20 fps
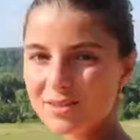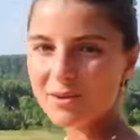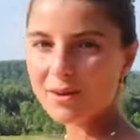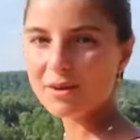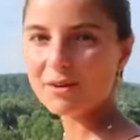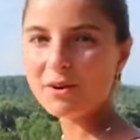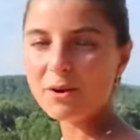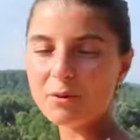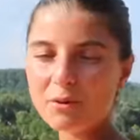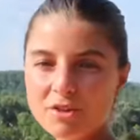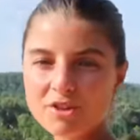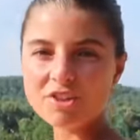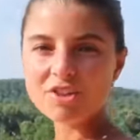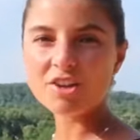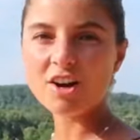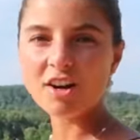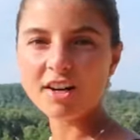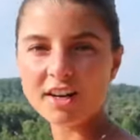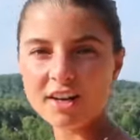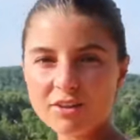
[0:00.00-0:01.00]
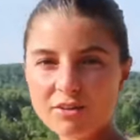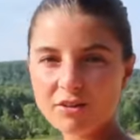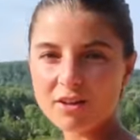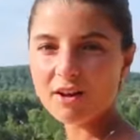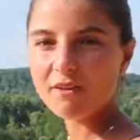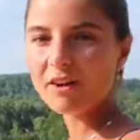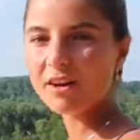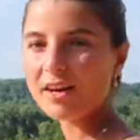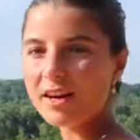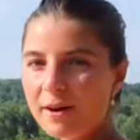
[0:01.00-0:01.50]
So I don't know, we're just talking
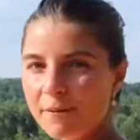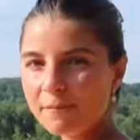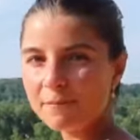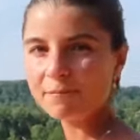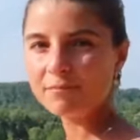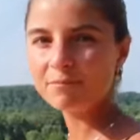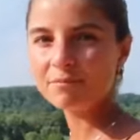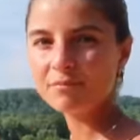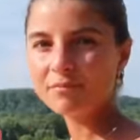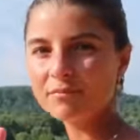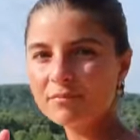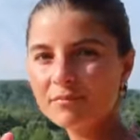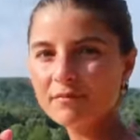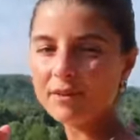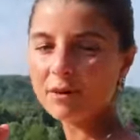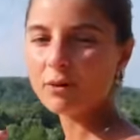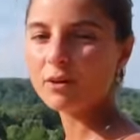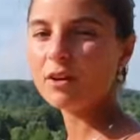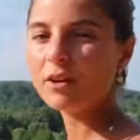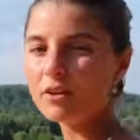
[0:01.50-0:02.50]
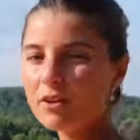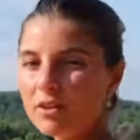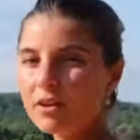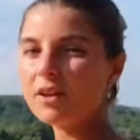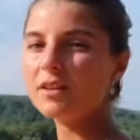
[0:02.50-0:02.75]
through that right now. What are your